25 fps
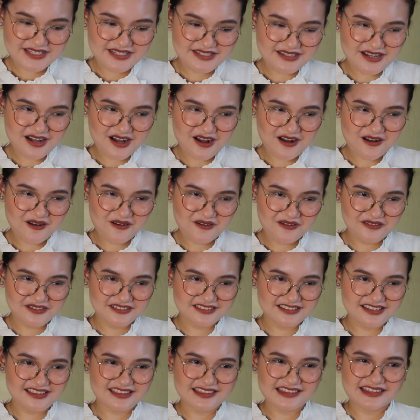
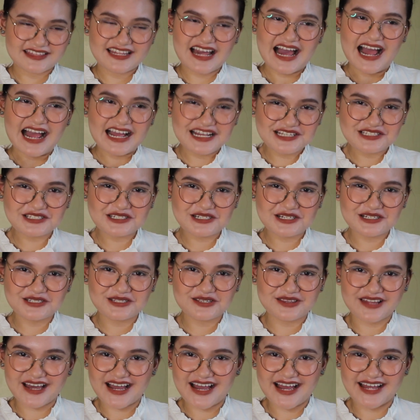So, the answer
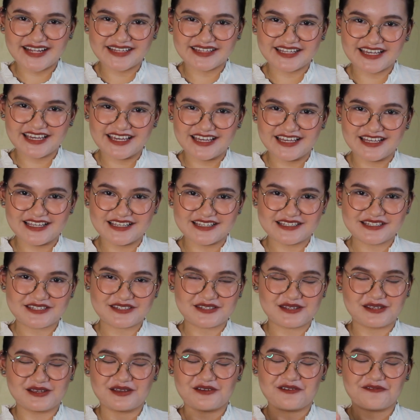to that
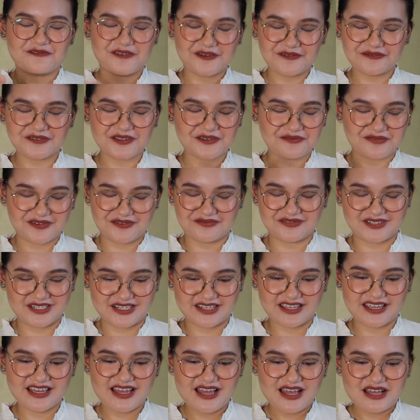is
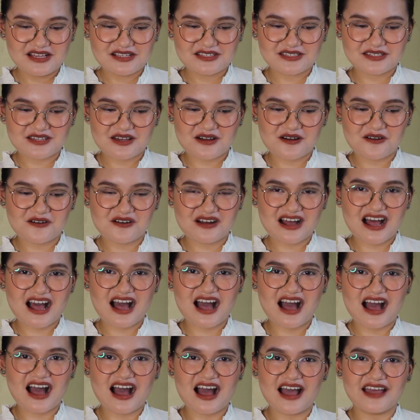50-50. So,
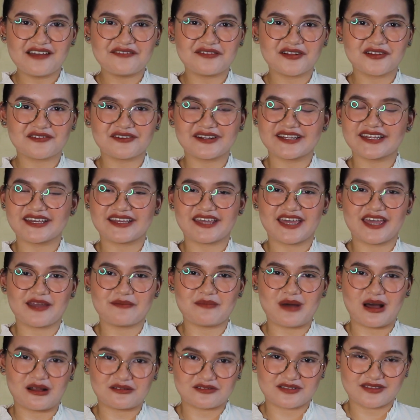I've already
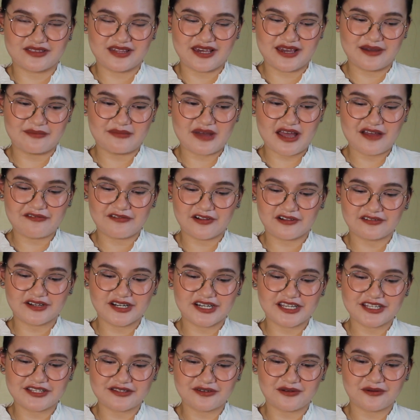came out to them. I've
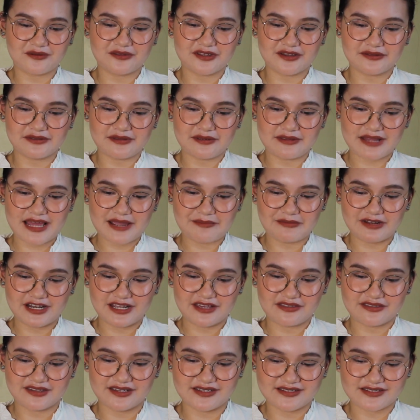already told them that I'm an
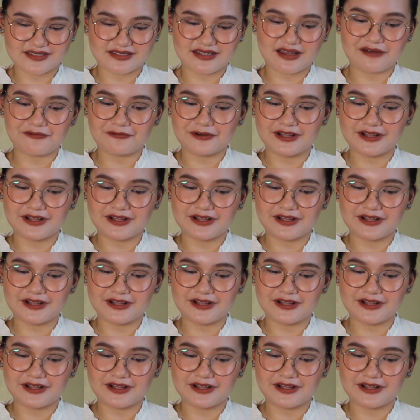atheist.